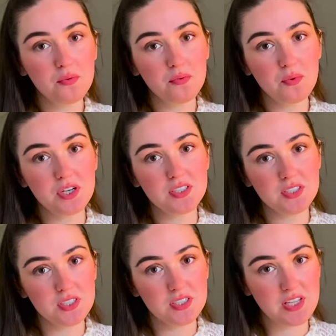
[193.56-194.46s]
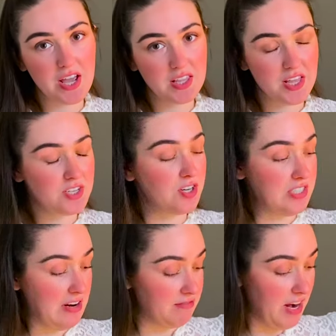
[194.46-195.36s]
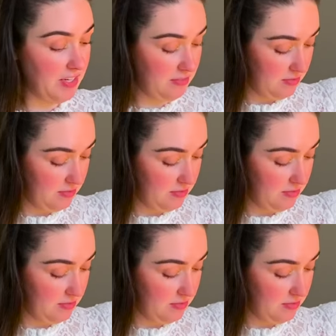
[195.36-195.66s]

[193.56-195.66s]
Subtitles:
We're saying they turned out fine.